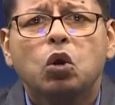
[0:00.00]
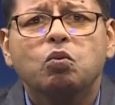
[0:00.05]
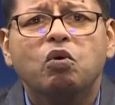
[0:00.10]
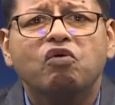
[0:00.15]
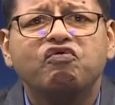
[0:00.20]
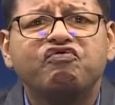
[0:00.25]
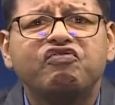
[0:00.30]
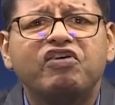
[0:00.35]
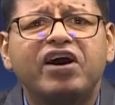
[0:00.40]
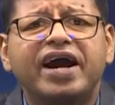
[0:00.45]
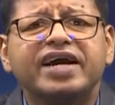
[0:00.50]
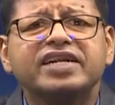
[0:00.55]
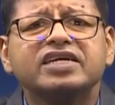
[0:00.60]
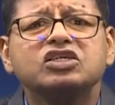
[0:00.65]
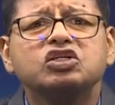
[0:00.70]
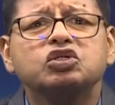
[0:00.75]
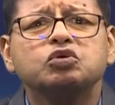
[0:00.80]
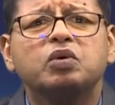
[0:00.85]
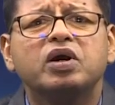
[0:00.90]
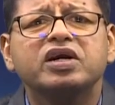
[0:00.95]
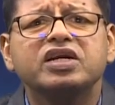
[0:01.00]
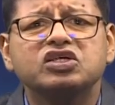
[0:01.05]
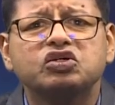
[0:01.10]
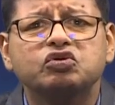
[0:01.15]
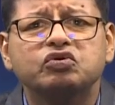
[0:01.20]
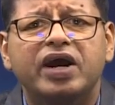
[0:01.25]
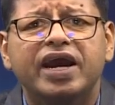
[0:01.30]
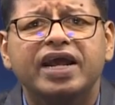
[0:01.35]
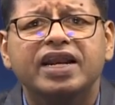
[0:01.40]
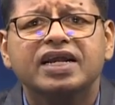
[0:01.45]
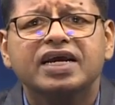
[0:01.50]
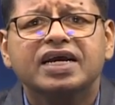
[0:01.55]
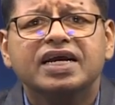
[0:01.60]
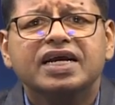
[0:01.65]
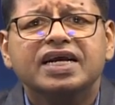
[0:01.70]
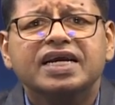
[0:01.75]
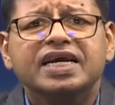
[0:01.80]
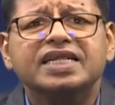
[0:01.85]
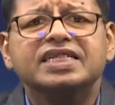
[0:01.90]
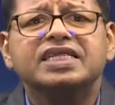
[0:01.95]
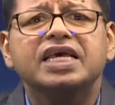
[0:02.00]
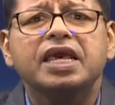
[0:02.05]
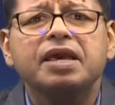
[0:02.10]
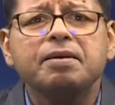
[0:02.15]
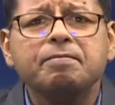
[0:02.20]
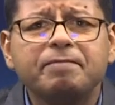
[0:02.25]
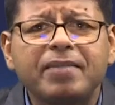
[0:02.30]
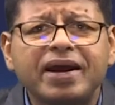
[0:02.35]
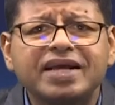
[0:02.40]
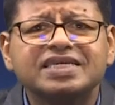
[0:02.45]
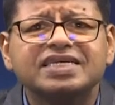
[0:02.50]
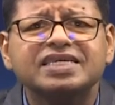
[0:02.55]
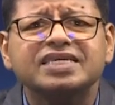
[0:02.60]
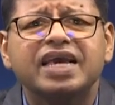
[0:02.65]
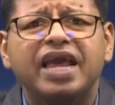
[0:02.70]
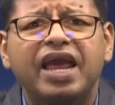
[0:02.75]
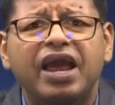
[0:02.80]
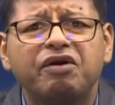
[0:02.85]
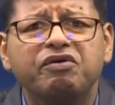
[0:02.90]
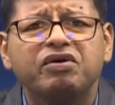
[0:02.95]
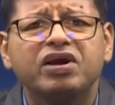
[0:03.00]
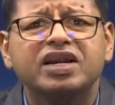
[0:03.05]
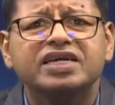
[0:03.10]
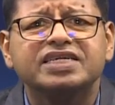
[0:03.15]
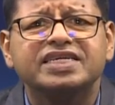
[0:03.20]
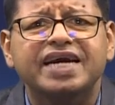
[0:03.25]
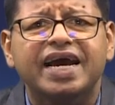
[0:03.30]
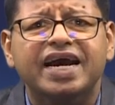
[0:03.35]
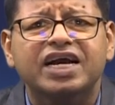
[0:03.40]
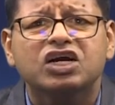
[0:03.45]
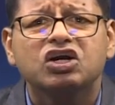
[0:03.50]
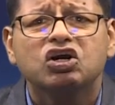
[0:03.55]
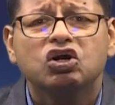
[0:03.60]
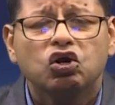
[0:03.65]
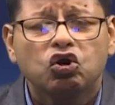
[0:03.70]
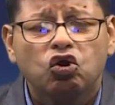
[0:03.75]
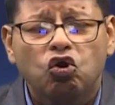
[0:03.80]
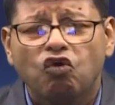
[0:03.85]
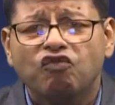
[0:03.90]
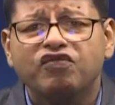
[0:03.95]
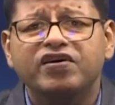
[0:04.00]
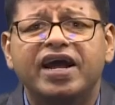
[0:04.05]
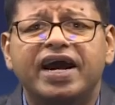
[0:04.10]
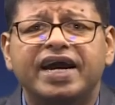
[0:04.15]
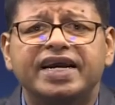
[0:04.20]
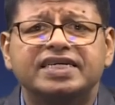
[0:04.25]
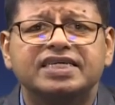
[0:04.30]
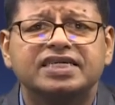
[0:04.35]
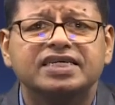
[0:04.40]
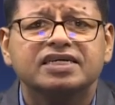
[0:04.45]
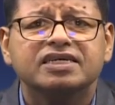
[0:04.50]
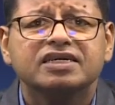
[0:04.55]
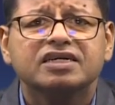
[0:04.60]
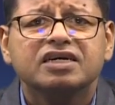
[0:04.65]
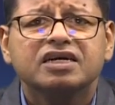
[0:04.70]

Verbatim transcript: were fired toward Israel in the immense aerial attack overnight.